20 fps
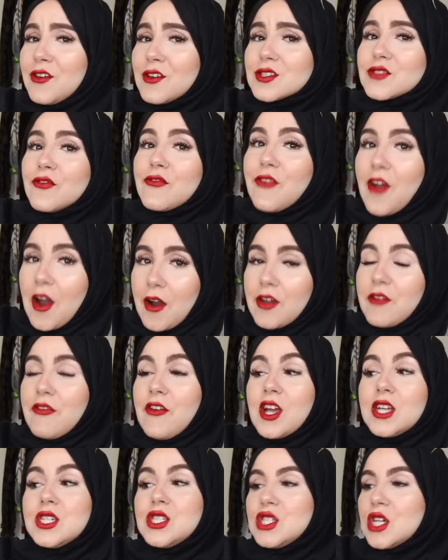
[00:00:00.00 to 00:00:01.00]
feels very,
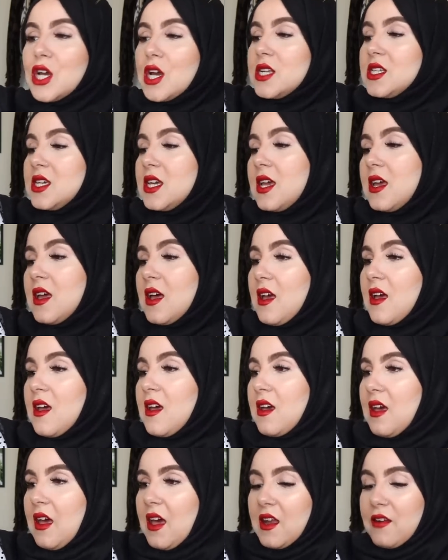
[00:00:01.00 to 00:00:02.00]
very sturdy
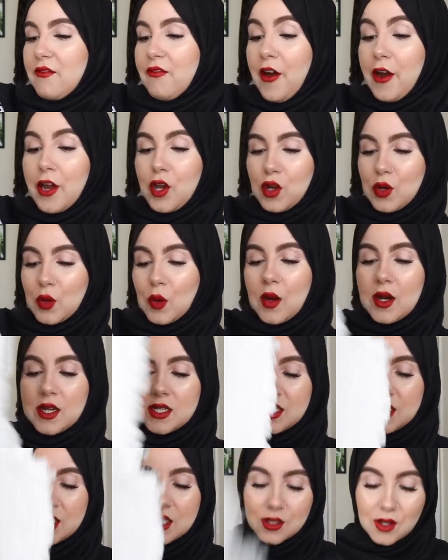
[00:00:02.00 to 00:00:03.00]
and very good
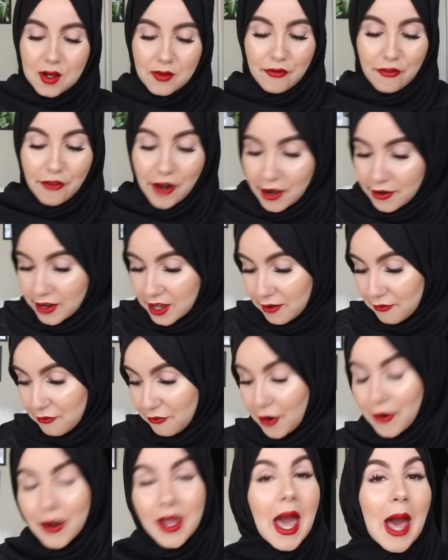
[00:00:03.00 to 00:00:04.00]
quality, so I'm very,
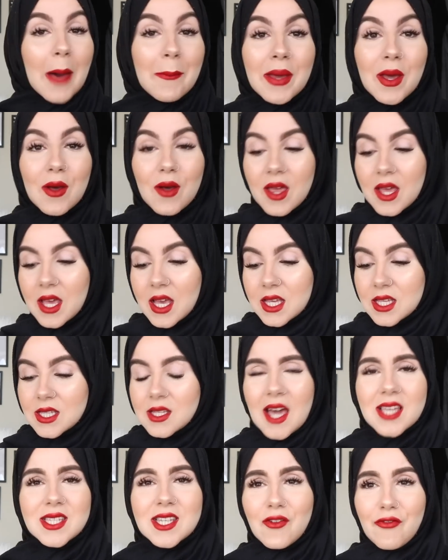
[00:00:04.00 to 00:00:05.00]
very happy.
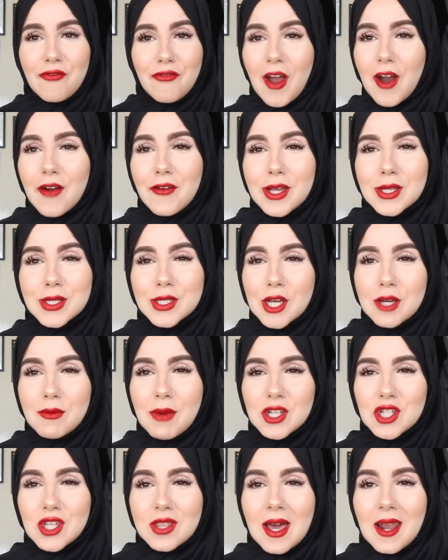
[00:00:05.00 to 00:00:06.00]
I said very so
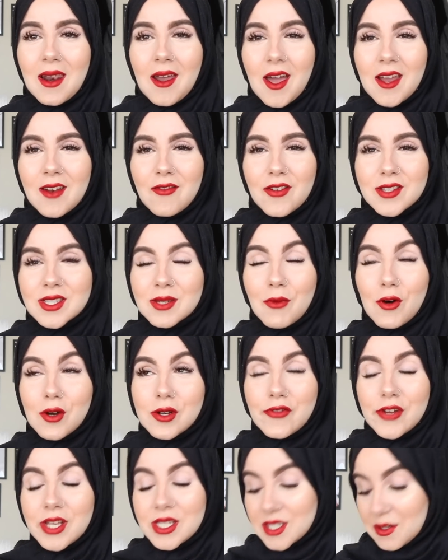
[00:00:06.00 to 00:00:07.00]
much in that line for some
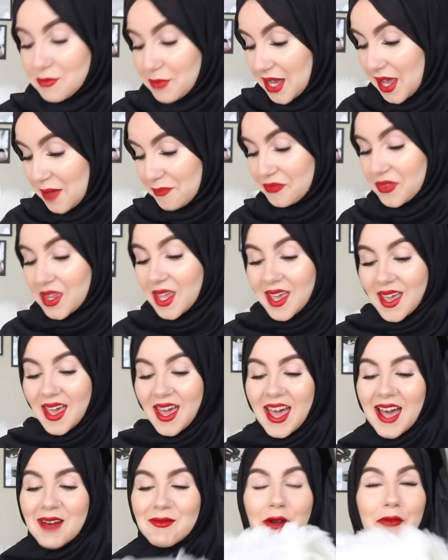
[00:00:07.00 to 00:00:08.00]
odd reason, but yeah,
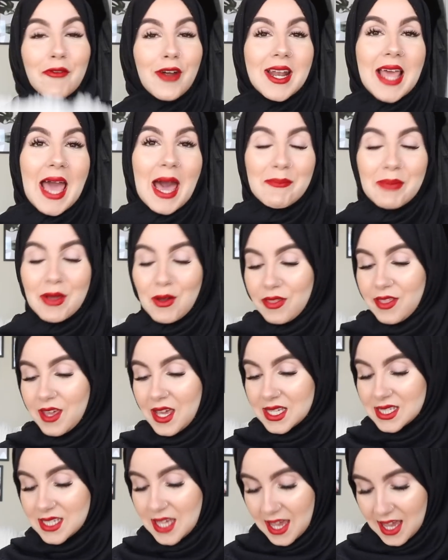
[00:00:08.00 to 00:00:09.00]
um, I'm really happy with
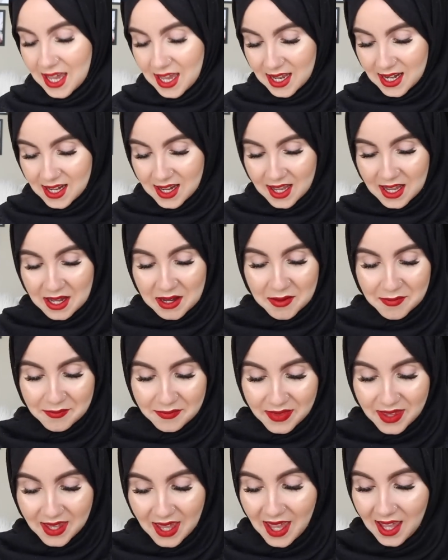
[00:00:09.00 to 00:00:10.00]
this. And um,
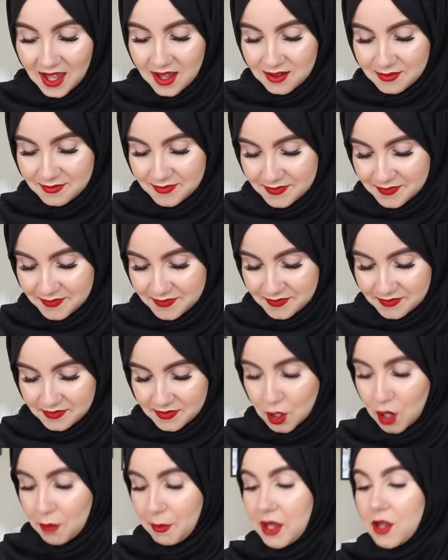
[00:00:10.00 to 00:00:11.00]
yeah,
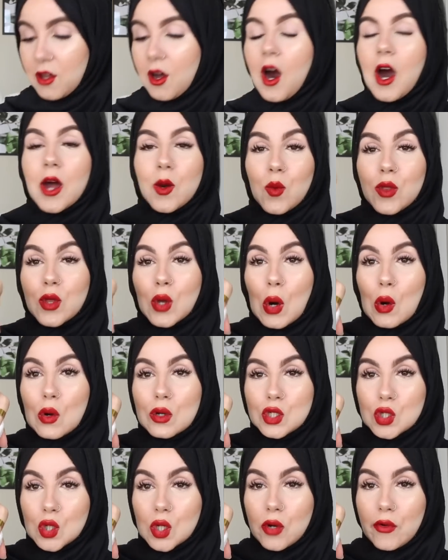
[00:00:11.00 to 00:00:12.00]
oh my god, with
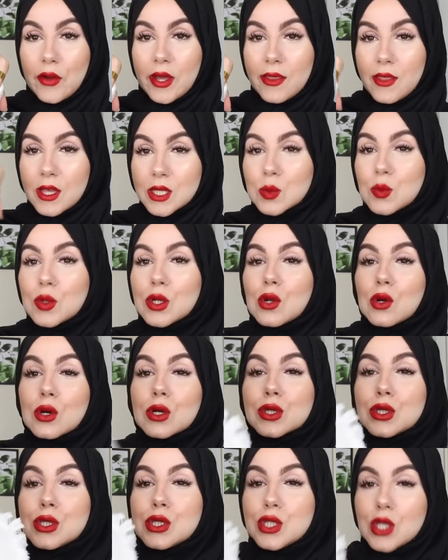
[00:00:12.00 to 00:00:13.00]
gold jewelry this would
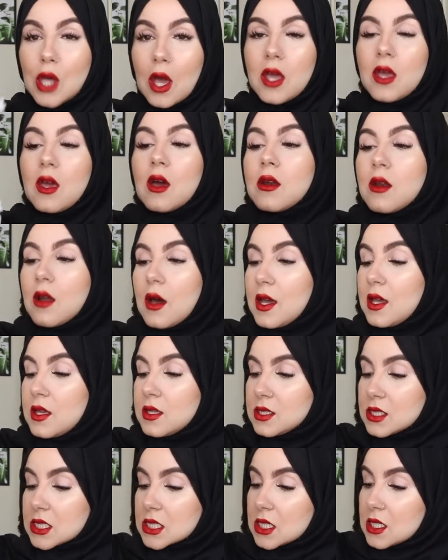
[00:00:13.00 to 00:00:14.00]
look so
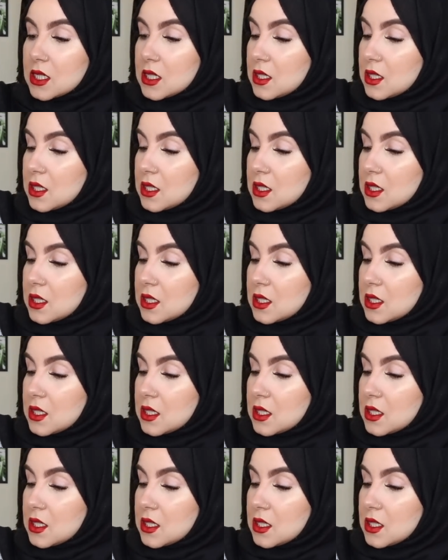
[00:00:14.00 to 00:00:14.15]
nice.